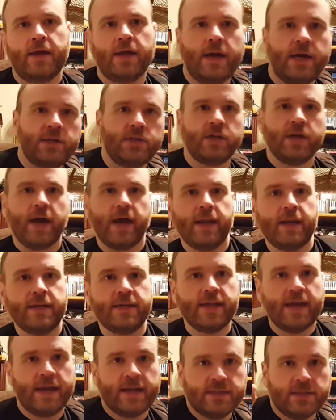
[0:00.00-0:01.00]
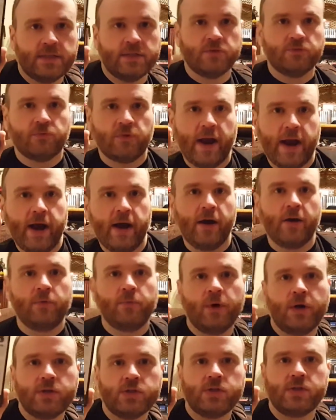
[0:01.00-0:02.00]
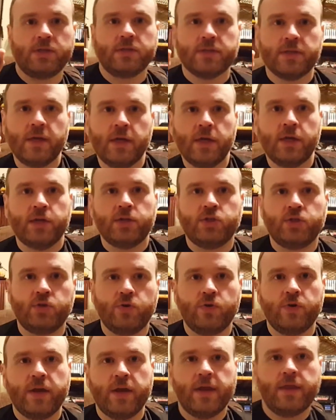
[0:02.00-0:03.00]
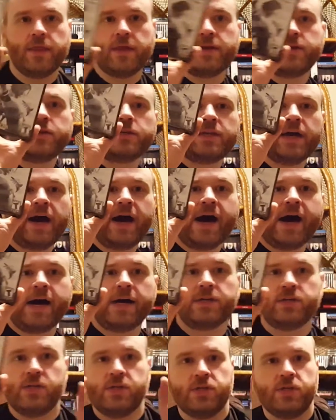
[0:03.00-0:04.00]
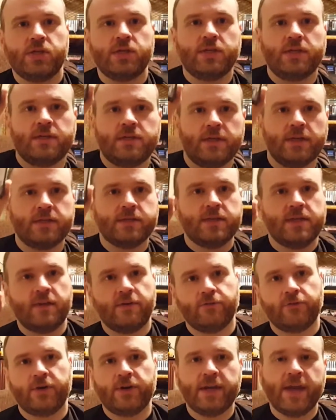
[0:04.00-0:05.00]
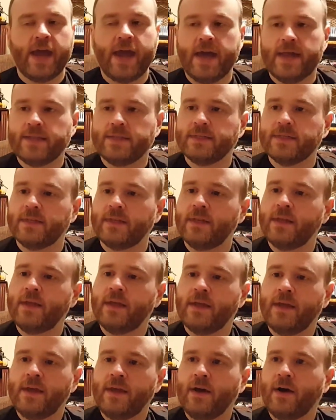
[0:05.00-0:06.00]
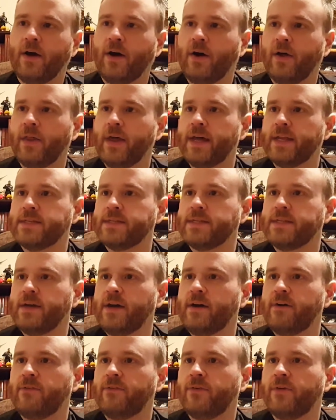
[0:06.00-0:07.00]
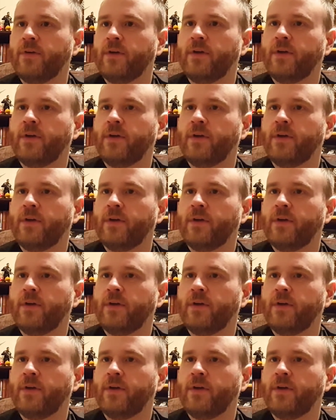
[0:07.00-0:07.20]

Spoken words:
And she kind of dances around while she's shooting, and then you dodge, and she does a different dance and all that stuff.